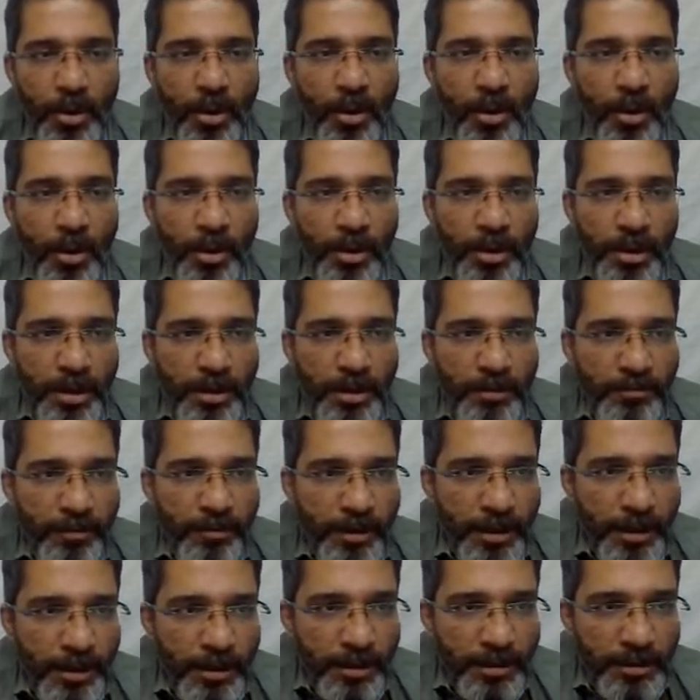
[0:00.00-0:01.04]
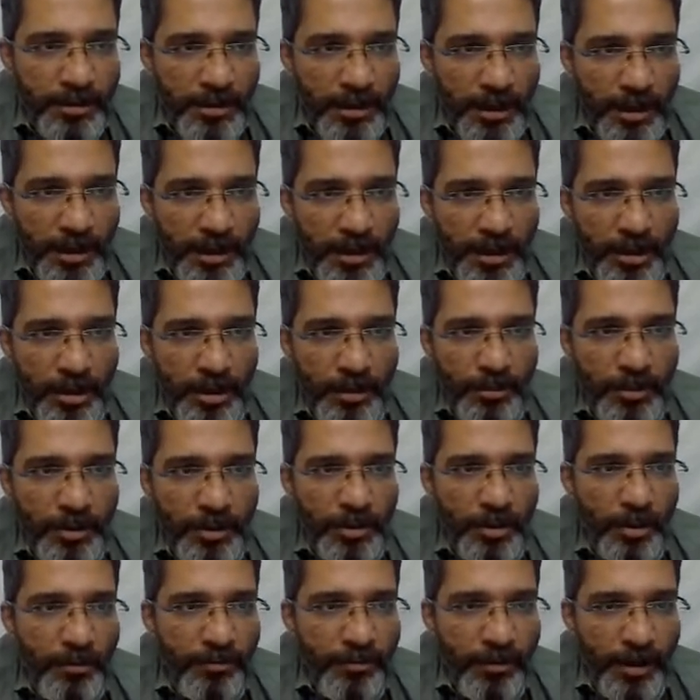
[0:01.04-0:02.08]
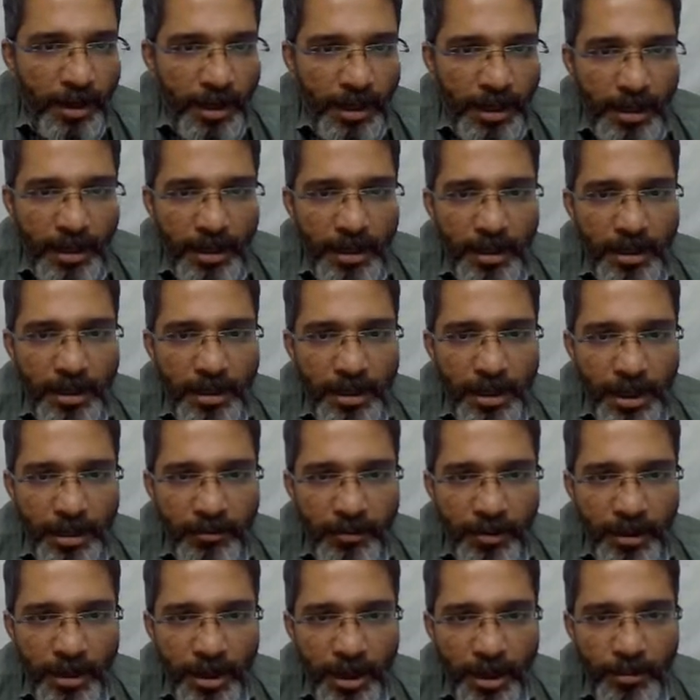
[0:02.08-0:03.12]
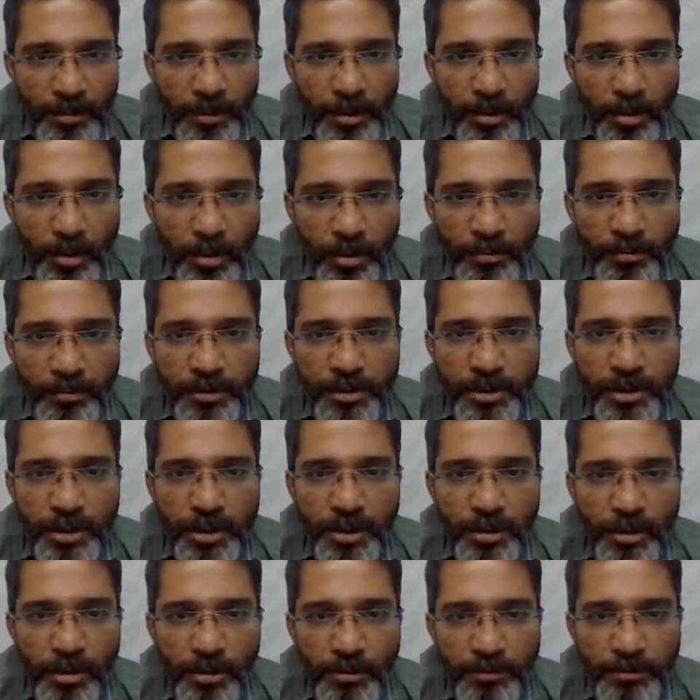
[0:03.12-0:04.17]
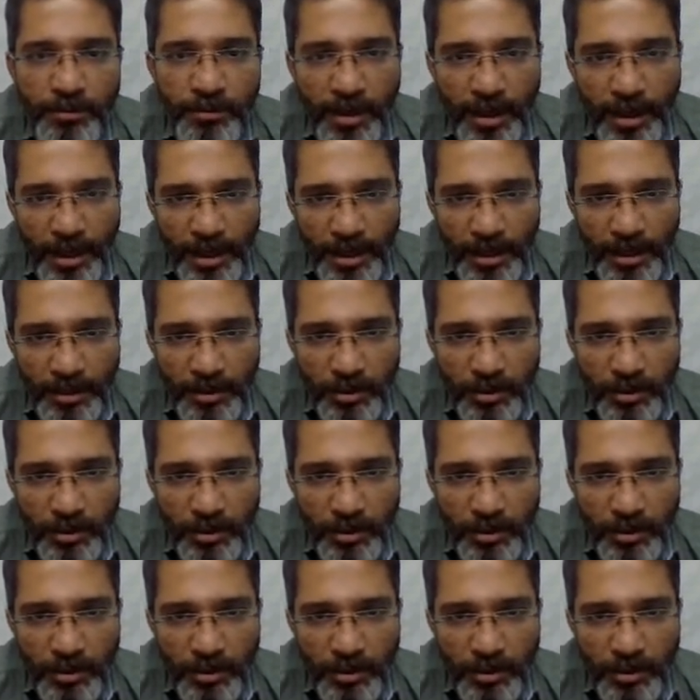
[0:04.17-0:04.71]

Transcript: or if it is in terms of a, here will come coefficient of a.